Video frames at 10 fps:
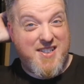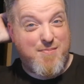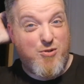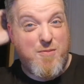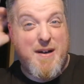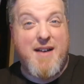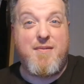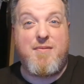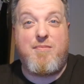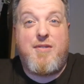more about
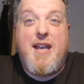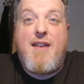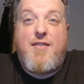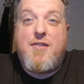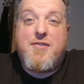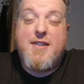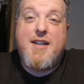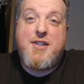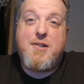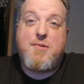their views of their
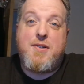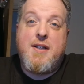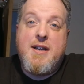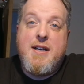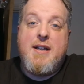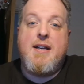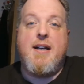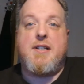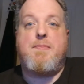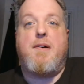children
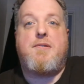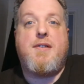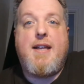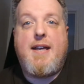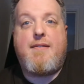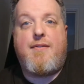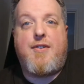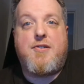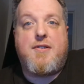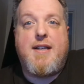as opposed to the
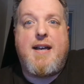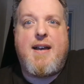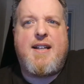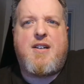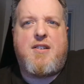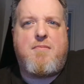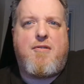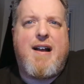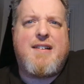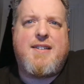views on any kind of
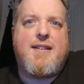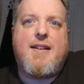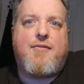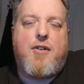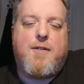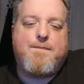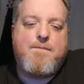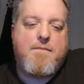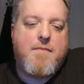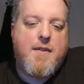morality that they've got.
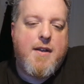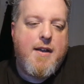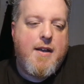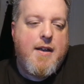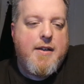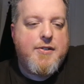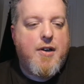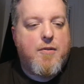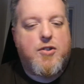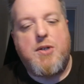
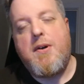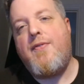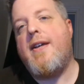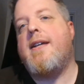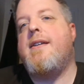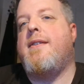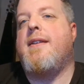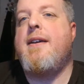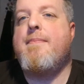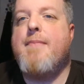So, do I think
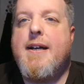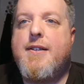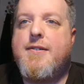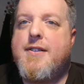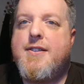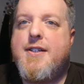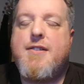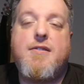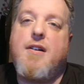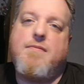they made a good
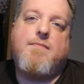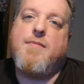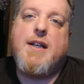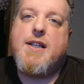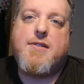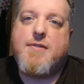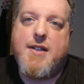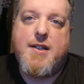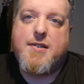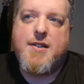decision? No, it's
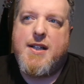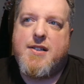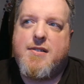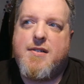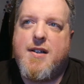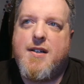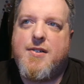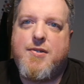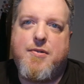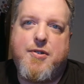
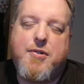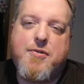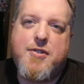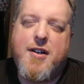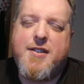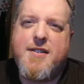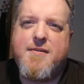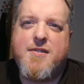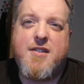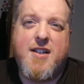short-sighted
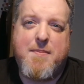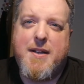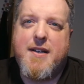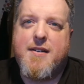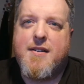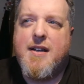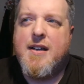and slightly blinkered.